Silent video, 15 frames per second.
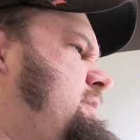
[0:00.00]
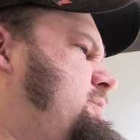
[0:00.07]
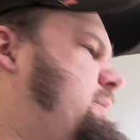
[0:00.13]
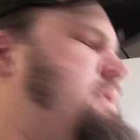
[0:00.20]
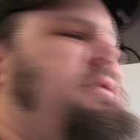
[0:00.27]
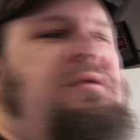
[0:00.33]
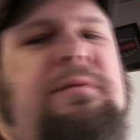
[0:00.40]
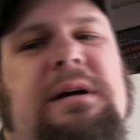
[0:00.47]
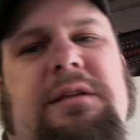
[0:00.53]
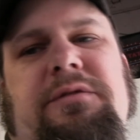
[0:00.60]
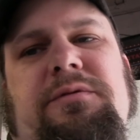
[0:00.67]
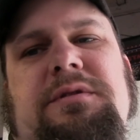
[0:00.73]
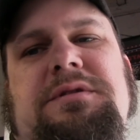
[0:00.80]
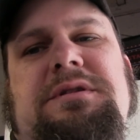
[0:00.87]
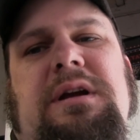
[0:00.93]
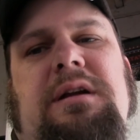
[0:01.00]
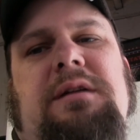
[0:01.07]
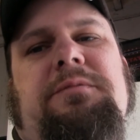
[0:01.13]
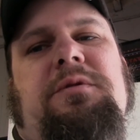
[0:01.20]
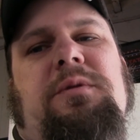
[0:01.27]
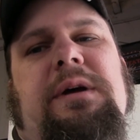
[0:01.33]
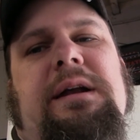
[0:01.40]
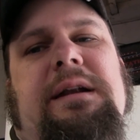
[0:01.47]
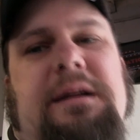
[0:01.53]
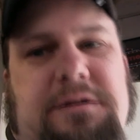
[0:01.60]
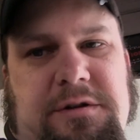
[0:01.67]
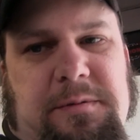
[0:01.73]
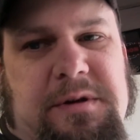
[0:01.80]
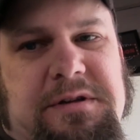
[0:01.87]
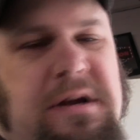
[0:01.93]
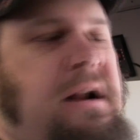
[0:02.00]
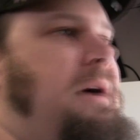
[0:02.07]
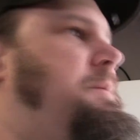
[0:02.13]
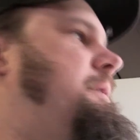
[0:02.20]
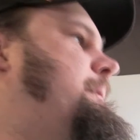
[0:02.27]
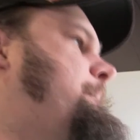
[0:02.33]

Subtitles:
so we can go back through and set it up the way it needs to be set up.